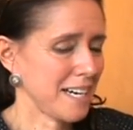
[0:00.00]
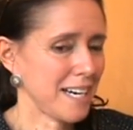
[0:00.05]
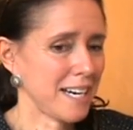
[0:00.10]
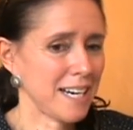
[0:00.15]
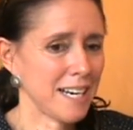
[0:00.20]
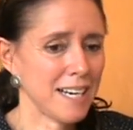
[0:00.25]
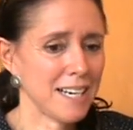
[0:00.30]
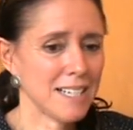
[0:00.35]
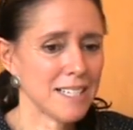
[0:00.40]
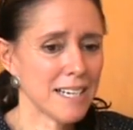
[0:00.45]

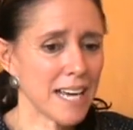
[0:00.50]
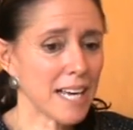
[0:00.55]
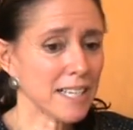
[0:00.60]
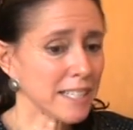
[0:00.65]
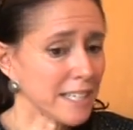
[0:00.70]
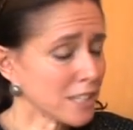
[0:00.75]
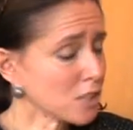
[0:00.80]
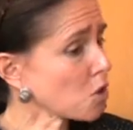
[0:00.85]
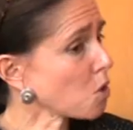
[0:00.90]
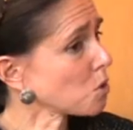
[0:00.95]
And
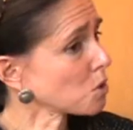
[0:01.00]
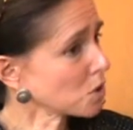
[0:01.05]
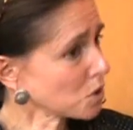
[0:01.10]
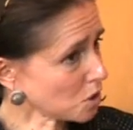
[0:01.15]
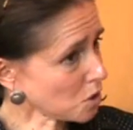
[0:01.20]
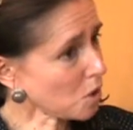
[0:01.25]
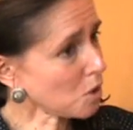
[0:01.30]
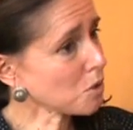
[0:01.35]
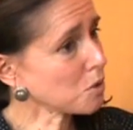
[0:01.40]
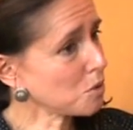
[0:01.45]
Elliot
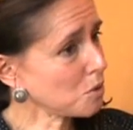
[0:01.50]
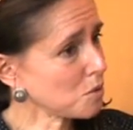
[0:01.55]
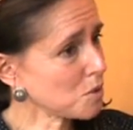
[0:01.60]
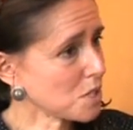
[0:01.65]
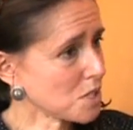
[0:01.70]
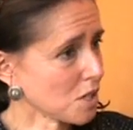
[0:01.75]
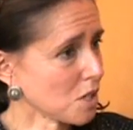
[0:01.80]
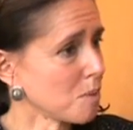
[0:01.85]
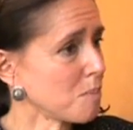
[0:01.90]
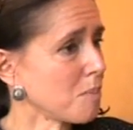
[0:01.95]
Goldenthal, who
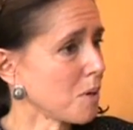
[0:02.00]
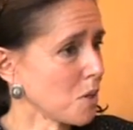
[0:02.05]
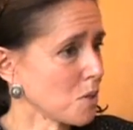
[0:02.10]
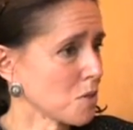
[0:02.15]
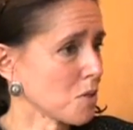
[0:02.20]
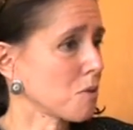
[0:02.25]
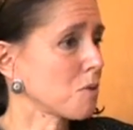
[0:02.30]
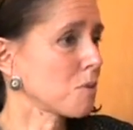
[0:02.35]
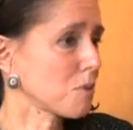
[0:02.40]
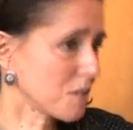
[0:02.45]
is the
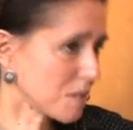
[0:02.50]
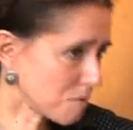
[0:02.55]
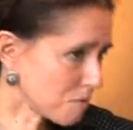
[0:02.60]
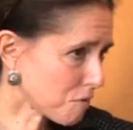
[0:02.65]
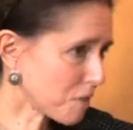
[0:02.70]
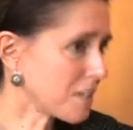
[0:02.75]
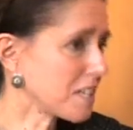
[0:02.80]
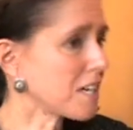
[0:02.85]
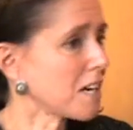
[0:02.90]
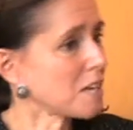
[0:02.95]
composer who did
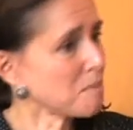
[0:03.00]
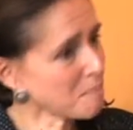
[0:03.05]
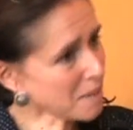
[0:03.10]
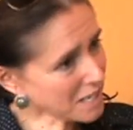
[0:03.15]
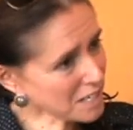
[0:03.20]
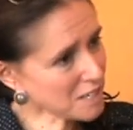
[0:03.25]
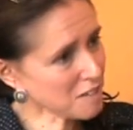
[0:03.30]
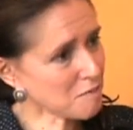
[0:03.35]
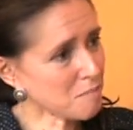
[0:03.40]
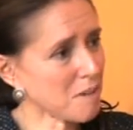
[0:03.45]
Frida and
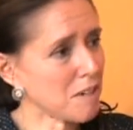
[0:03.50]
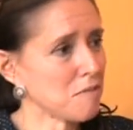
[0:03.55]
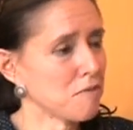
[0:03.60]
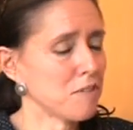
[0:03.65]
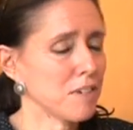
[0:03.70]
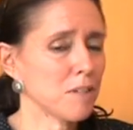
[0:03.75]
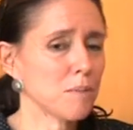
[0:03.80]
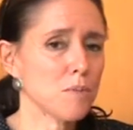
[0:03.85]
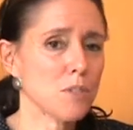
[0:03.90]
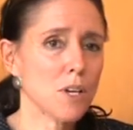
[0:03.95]
many of my
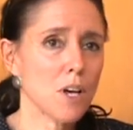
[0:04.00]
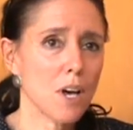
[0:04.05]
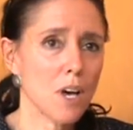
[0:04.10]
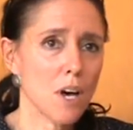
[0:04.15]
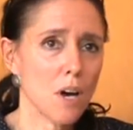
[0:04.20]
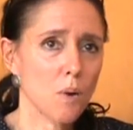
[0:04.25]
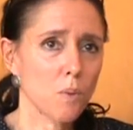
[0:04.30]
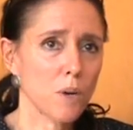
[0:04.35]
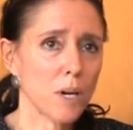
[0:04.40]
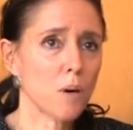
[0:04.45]
films,
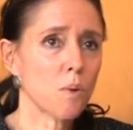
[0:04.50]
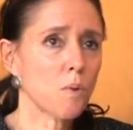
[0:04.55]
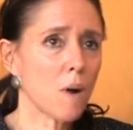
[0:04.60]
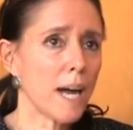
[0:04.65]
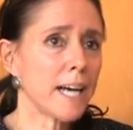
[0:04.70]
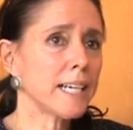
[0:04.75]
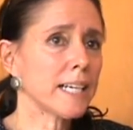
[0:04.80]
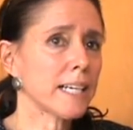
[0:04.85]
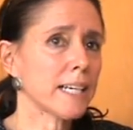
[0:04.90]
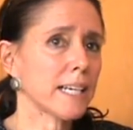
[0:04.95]
we're
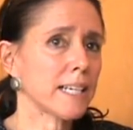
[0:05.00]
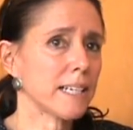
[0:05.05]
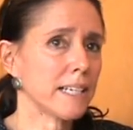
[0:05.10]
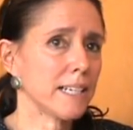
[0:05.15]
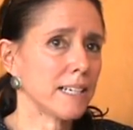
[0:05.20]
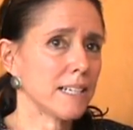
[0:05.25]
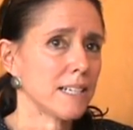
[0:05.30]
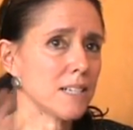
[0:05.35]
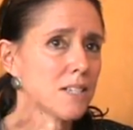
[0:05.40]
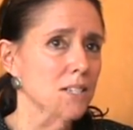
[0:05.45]
writing it.
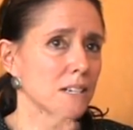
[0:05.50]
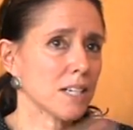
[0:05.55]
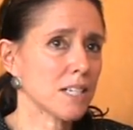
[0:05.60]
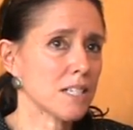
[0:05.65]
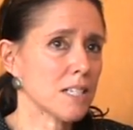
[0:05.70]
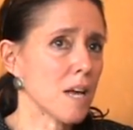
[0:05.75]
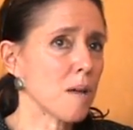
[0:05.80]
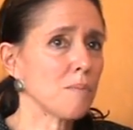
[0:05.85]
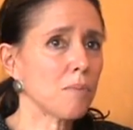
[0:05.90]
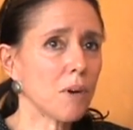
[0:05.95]
It is
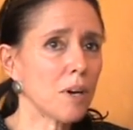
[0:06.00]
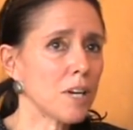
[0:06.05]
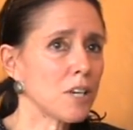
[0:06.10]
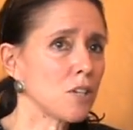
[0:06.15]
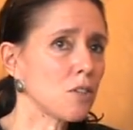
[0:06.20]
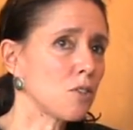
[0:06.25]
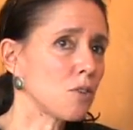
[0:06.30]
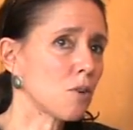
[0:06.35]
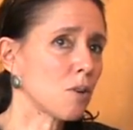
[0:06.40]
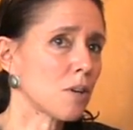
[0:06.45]
contemporary
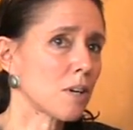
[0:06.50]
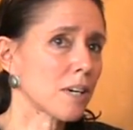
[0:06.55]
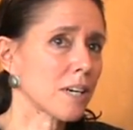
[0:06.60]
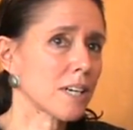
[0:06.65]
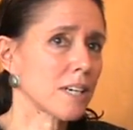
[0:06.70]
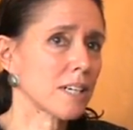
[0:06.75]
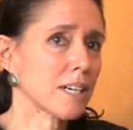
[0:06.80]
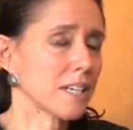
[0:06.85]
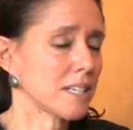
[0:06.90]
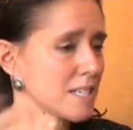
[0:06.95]
New York,
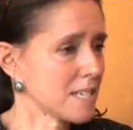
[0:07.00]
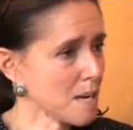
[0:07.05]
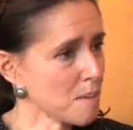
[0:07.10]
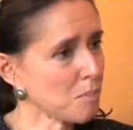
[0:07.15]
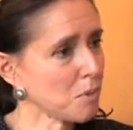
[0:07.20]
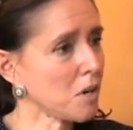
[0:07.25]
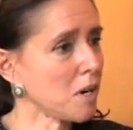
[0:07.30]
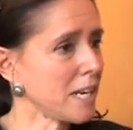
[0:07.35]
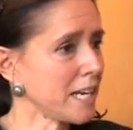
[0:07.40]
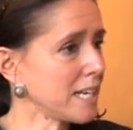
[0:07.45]

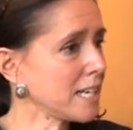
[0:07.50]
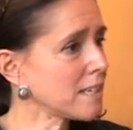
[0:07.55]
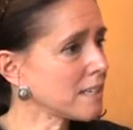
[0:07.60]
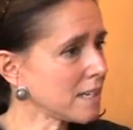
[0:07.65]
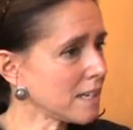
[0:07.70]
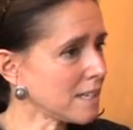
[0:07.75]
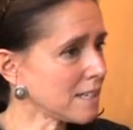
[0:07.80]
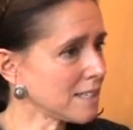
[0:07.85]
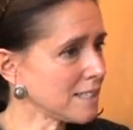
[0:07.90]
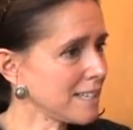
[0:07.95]
contemporary
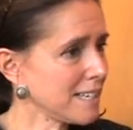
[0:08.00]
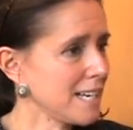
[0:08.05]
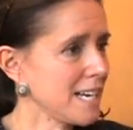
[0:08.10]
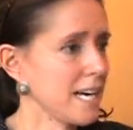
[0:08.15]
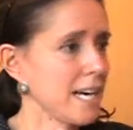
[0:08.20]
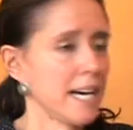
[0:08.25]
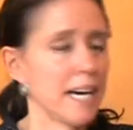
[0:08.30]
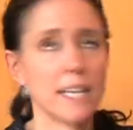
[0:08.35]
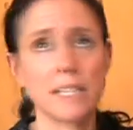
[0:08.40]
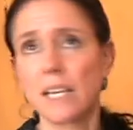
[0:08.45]
India,
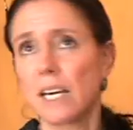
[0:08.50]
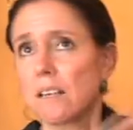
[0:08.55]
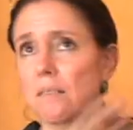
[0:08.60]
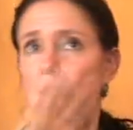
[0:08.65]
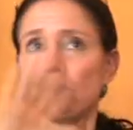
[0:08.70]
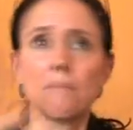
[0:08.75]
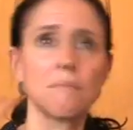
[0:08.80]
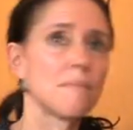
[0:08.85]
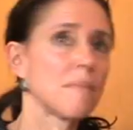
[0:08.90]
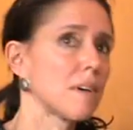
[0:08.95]
and
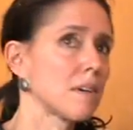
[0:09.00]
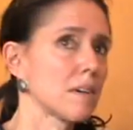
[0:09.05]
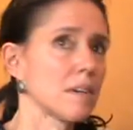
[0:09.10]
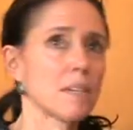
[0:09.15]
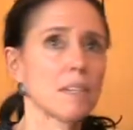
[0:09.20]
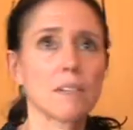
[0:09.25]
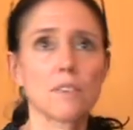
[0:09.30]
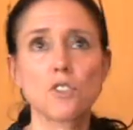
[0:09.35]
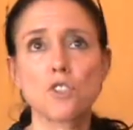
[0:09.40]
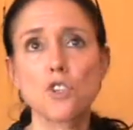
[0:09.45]
then
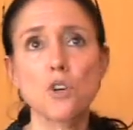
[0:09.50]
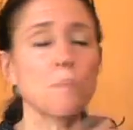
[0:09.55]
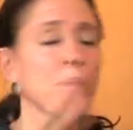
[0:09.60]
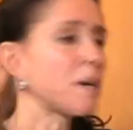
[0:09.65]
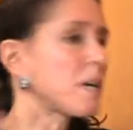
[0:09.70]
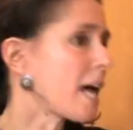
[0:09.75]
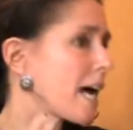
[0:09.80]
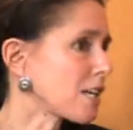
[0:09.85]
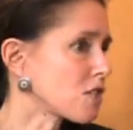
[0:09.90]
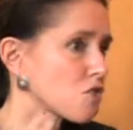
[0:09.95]

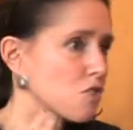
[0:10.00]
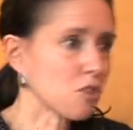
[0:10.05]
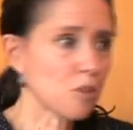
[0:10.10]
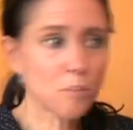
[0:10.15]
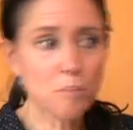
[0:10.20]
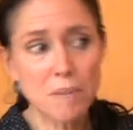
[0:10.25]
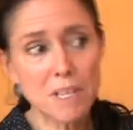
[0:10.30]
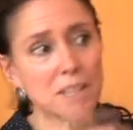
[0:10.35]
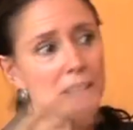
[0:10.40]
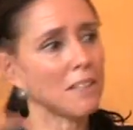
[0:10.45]
supernatural,
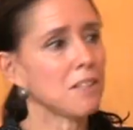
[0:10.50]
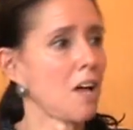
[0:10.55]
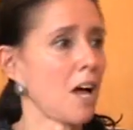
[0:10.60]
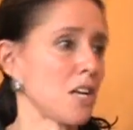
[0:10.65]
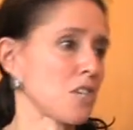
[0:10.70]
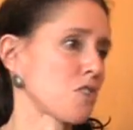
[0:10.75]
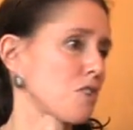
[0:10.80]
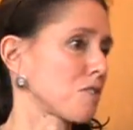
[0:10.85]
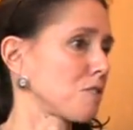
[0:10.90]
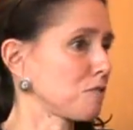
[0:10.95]

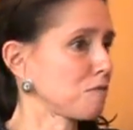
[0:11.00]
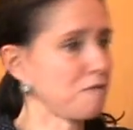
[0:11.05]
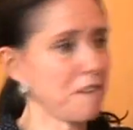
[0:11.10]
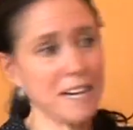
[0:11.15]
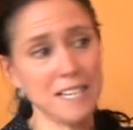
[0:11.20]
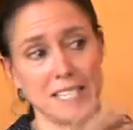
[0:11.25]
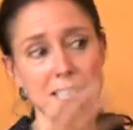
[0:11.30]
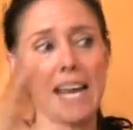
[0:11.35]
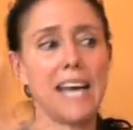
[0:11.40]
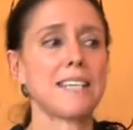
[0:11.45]
mythological,
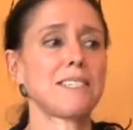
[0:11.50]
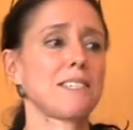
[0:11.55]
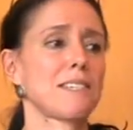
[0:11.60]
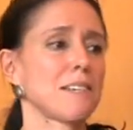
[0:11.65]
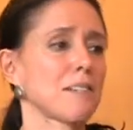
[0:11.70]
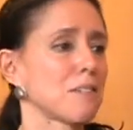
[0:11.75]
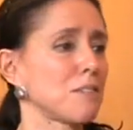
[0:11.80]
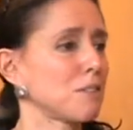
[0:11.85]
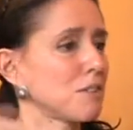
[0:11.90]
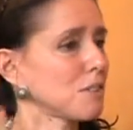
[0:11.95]

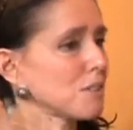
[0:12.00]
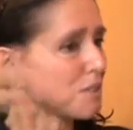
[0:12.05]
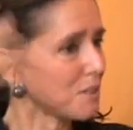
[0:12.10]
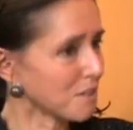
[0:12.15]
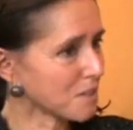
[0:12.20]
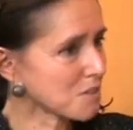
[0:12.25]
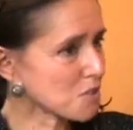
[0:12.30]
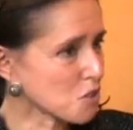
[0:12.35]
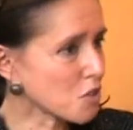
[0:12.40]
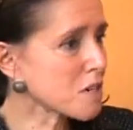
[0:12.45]
fantastical
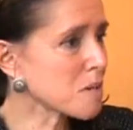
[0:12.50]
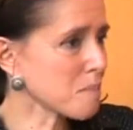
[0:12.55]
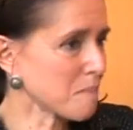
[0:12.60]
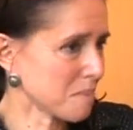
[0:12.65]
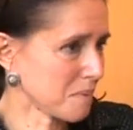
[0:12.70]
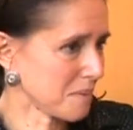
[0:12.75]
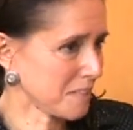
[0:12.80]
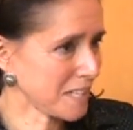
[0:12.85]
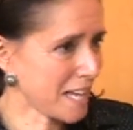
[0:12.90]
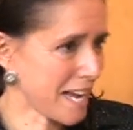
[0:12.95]

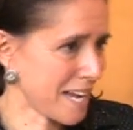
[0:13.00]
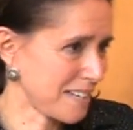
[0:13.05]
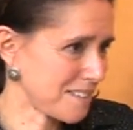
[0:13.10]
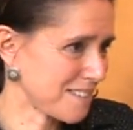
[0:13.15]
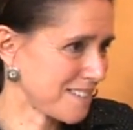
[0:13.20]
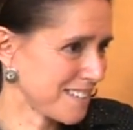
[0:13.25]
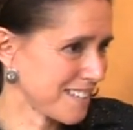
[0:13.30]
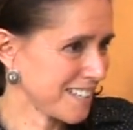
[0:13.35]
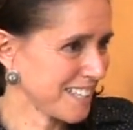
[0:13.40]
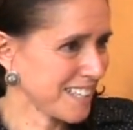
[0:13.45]

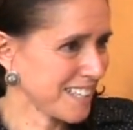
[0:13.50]
dreamland.